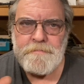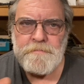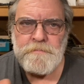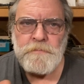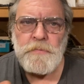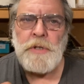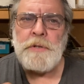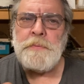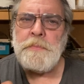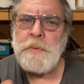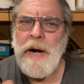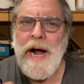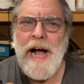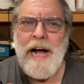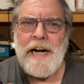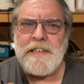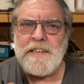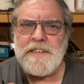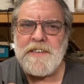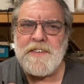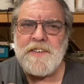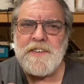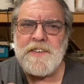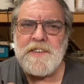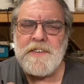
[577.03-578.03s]
with
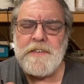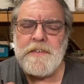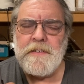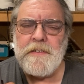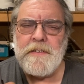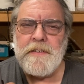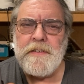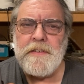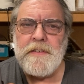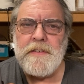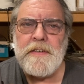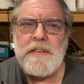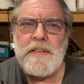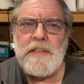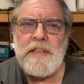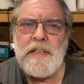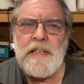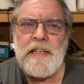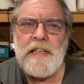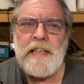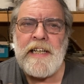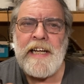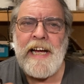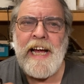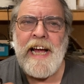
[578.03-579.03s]
practice.
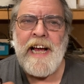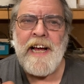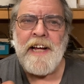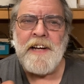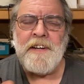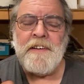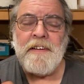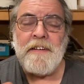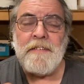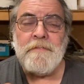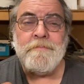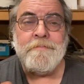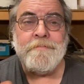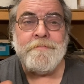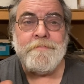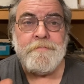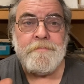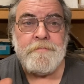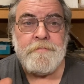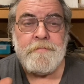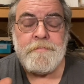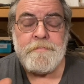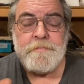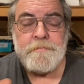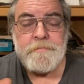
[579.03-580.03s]
And
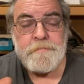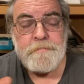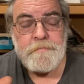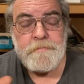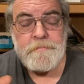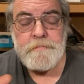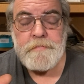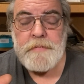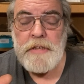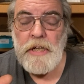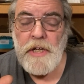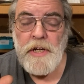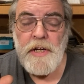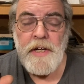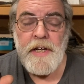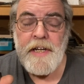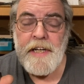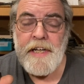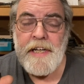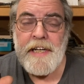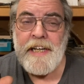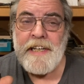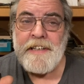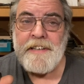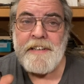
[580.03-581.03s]

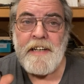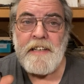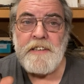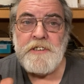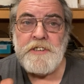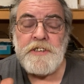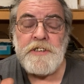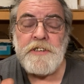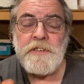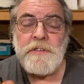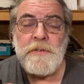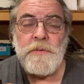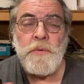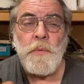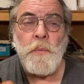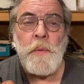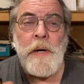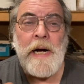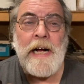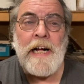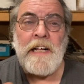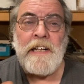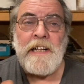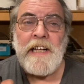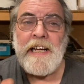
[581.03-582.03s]
it does shoot
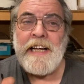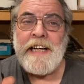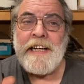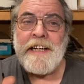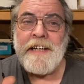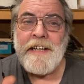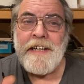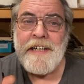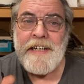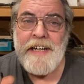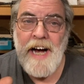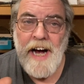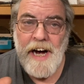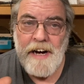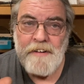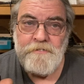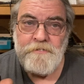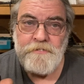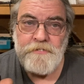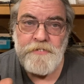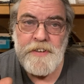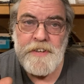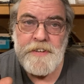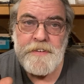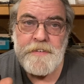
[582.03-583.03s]
well
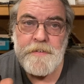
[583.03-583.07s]
enough.